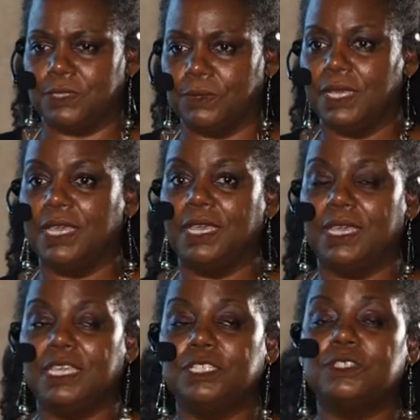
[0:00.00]
So
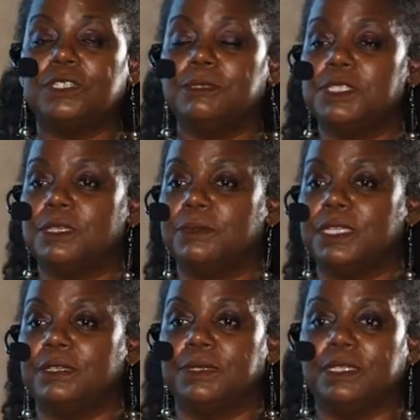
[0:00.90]
it took him
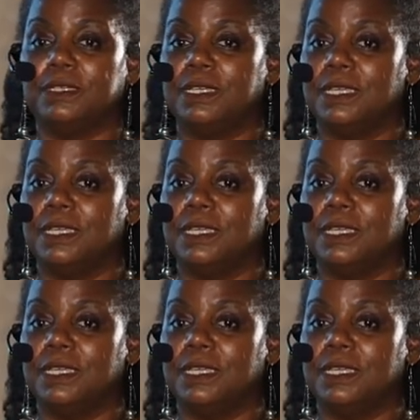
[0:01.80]
somewhere where